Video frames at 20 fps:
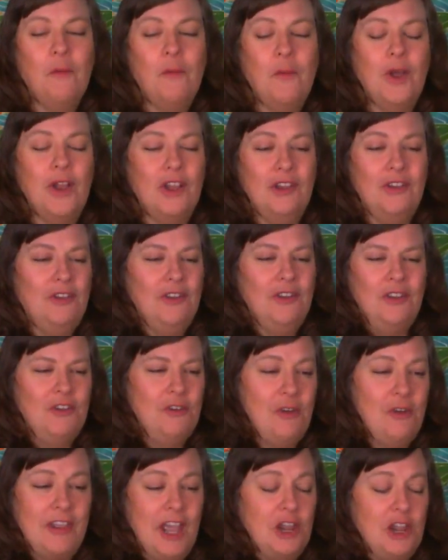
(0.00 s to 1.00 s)

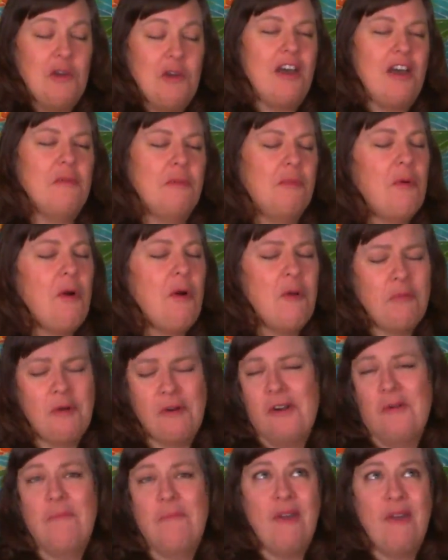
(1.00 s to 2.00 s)
that you have a
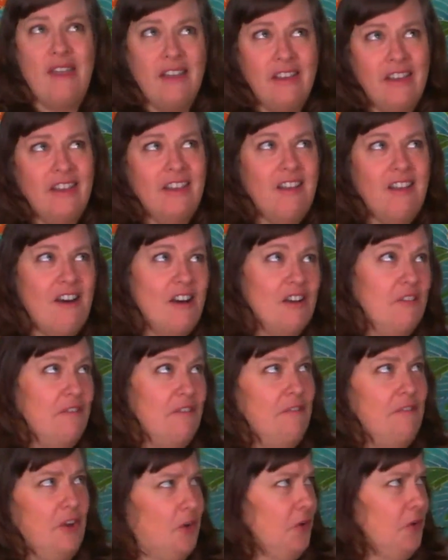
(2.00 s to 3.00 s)
proper opinion
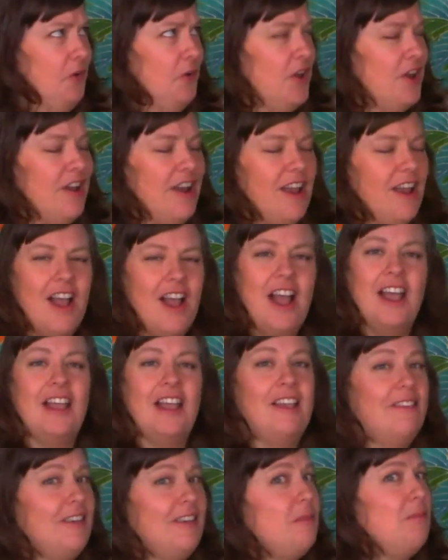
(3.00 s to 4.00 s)
on food,
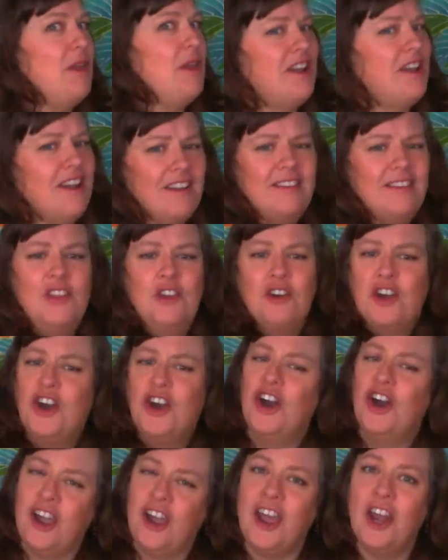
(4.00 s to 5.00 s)
is it because
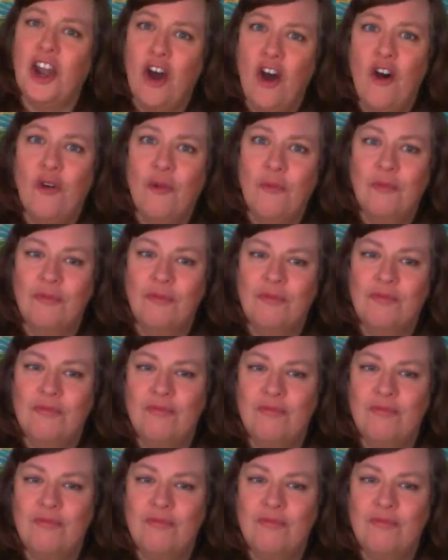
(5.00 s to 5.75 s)
you cook at home?